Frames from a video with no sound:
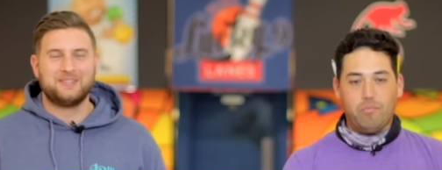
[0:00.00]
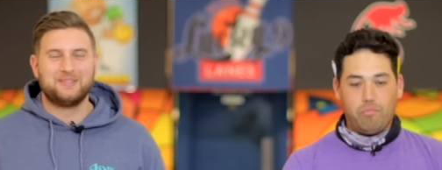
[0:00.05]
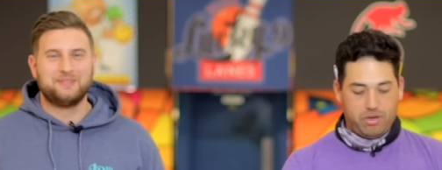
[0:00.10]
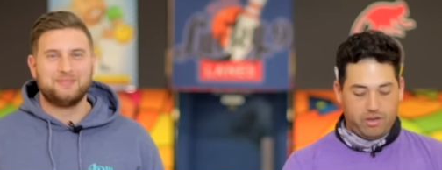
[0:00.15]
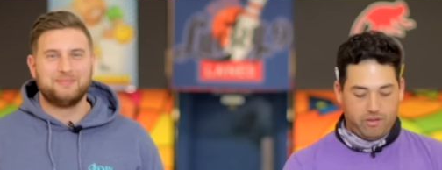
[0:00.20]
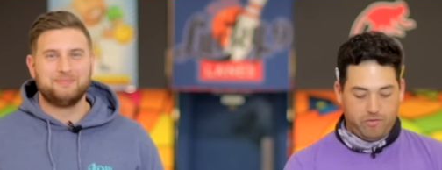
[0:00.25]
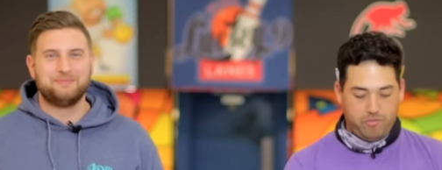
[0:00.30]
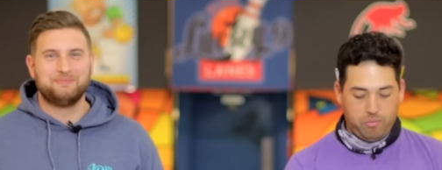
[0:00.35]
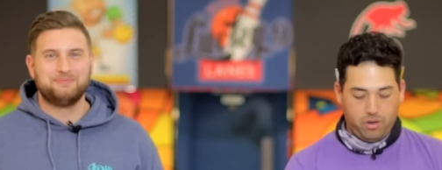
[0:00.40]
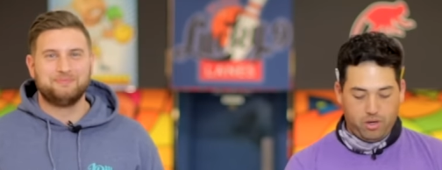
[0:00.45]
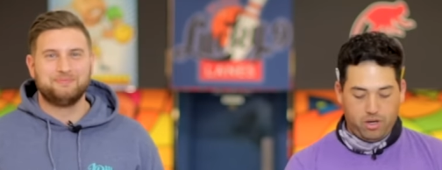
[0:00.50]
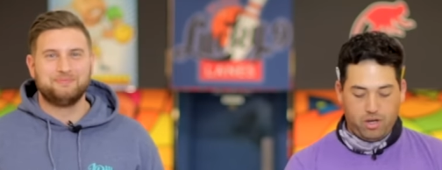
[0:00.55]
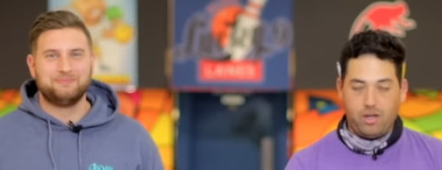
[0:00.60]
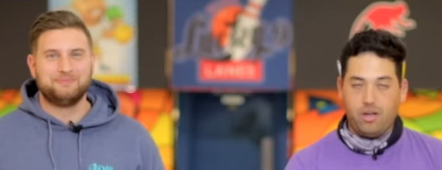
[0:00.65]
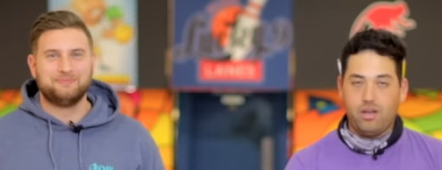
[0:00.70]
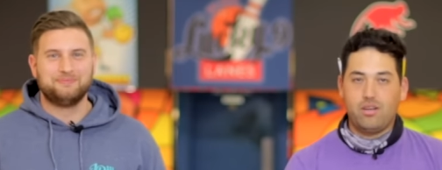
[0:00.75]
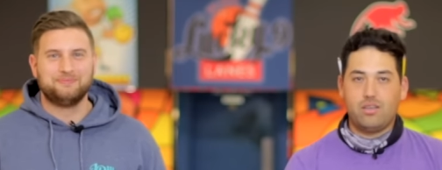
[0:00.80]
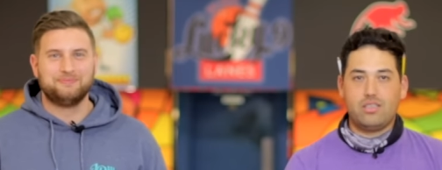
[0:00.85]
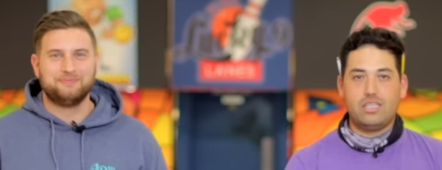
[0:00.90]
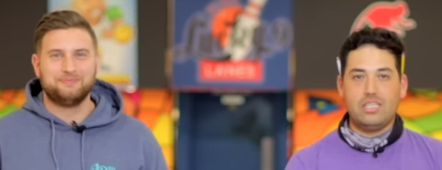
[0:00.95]

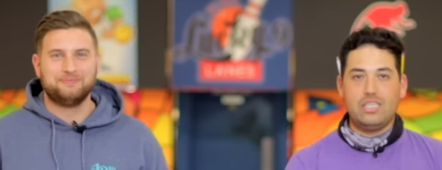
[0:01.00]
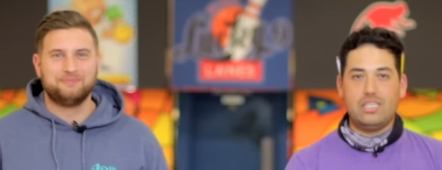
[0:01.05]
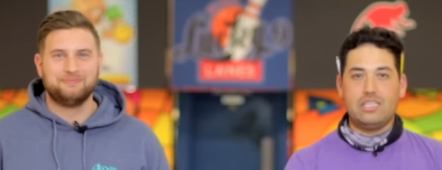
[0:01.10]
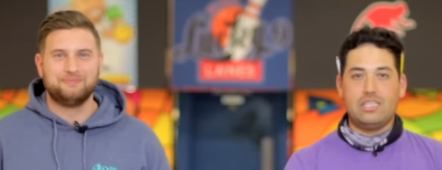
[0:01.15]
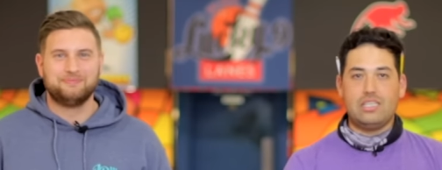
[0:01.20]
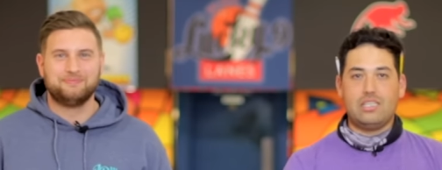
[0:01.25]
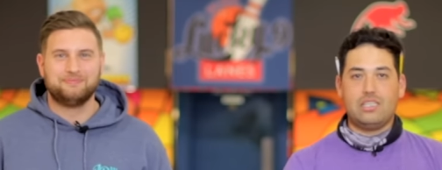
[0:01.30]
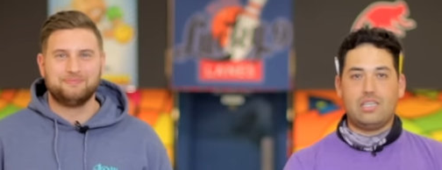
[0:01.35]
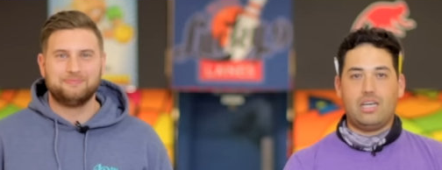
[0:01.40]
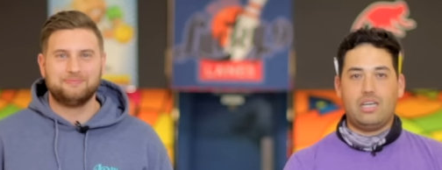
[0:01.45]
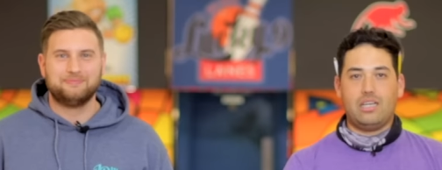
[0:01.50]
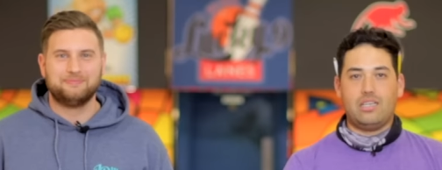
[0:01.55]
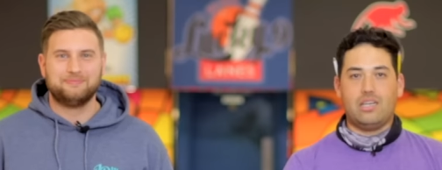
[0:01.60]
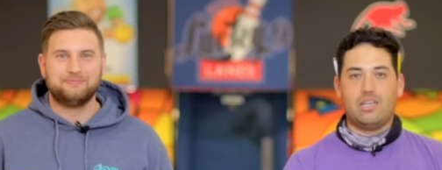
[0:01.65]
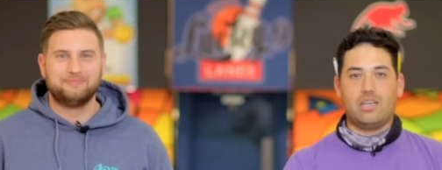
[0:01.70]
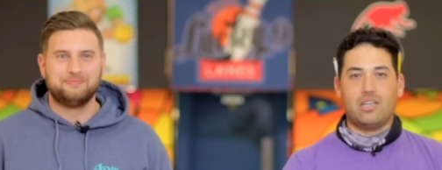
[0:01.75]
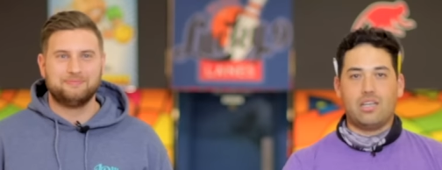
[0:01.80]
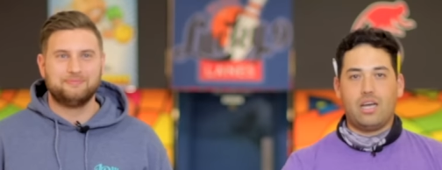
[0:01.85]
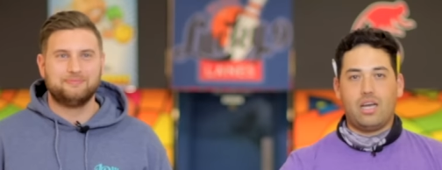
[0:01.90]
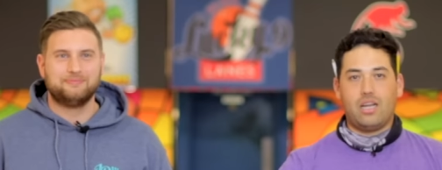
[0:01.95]
Speaker 1: puffball, easy slide,
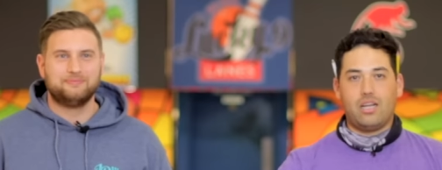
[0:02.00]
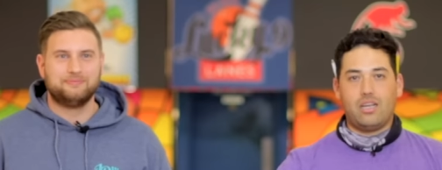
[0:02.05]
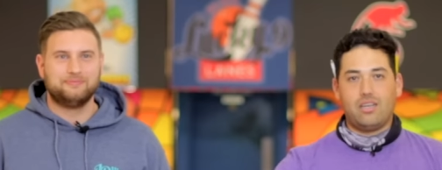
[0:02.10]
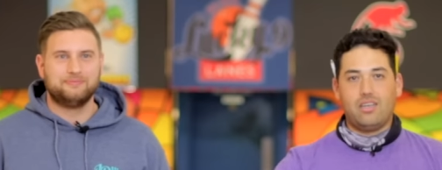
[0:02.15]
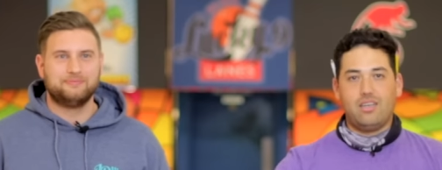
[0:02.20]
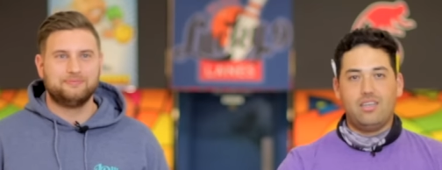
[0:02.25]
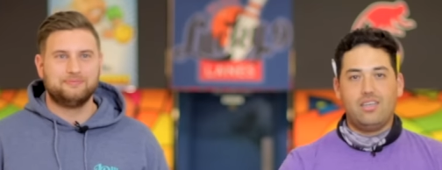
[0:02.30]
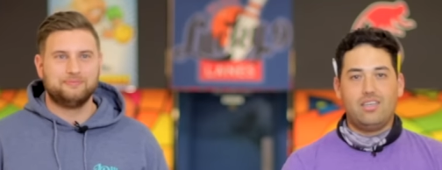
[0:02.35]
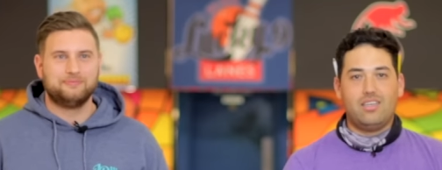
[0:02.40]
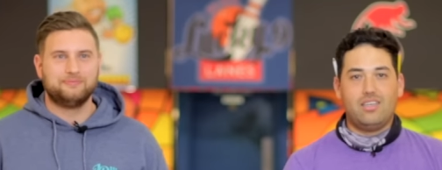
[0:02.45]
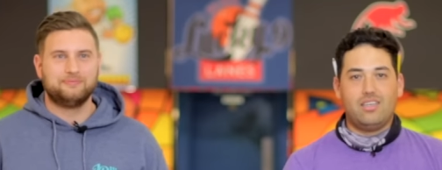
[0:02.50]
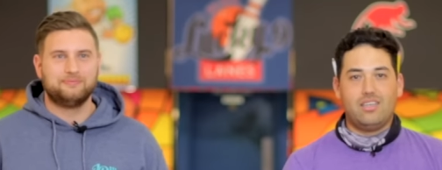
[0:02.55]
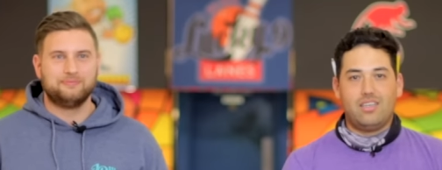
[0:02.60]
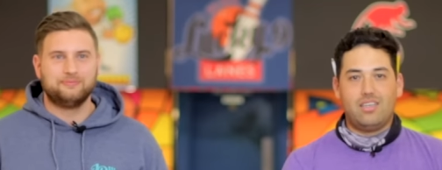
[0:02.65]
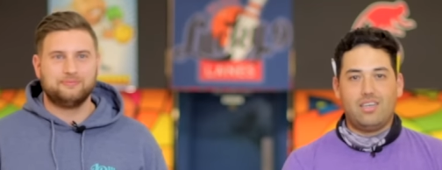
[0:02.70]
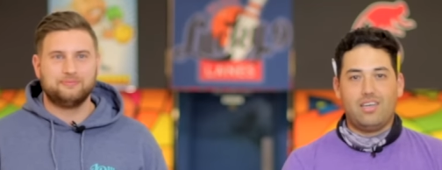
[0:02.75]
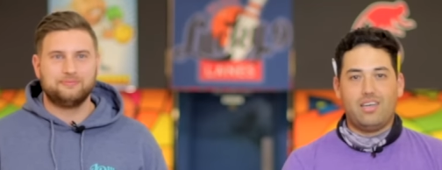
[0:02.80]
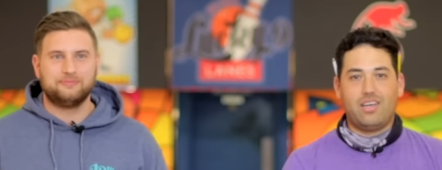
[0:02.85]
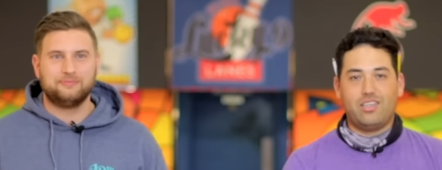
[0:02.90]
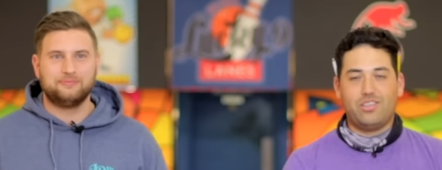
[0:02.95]
none of that.
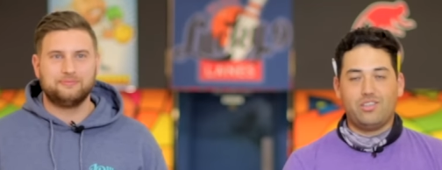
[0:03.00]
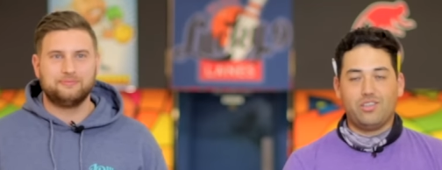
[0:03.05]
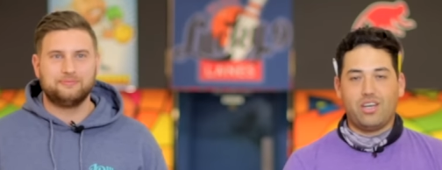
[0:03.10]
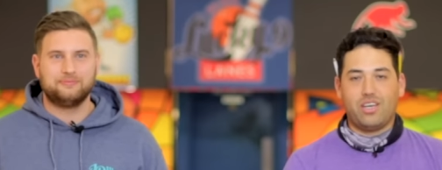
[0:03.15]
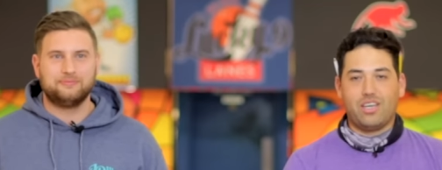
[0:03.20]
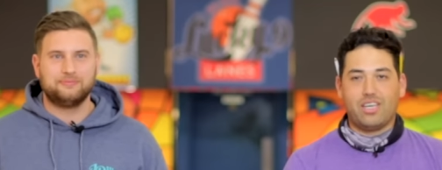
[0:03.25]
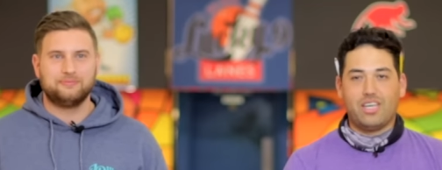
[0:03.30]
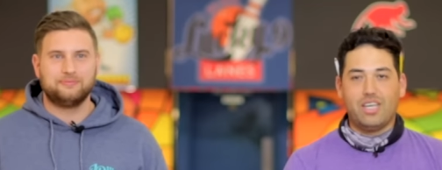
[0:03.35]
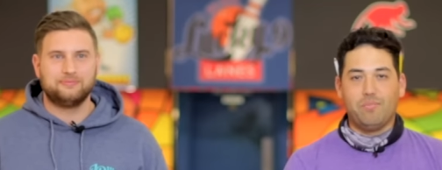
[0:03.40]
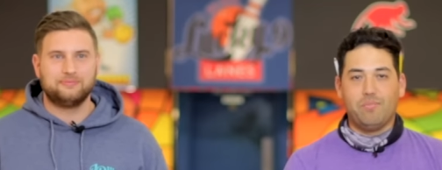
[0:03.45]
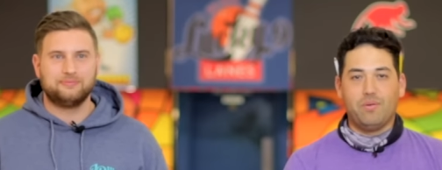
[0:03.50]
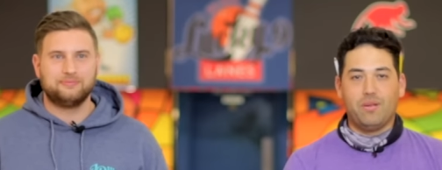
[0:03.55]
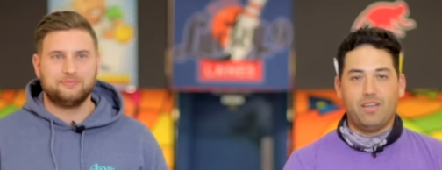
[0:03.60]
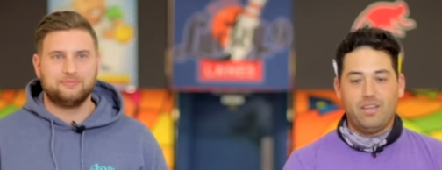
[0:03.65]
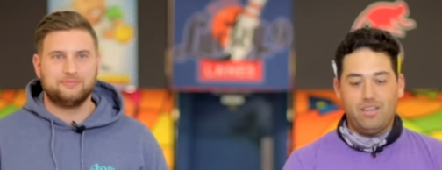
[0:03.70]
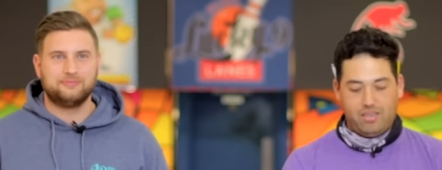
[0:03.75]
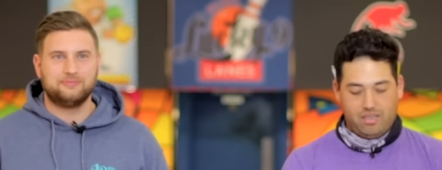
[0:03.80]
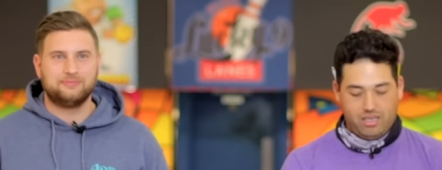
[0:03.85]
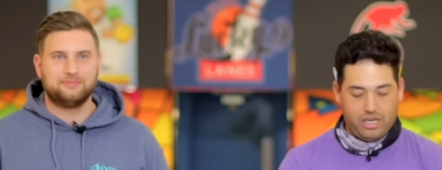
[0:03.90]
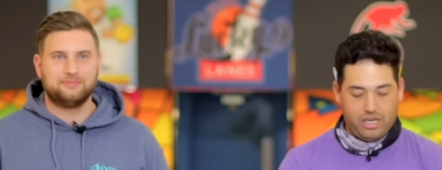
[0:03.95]
Uh, I try and keep it.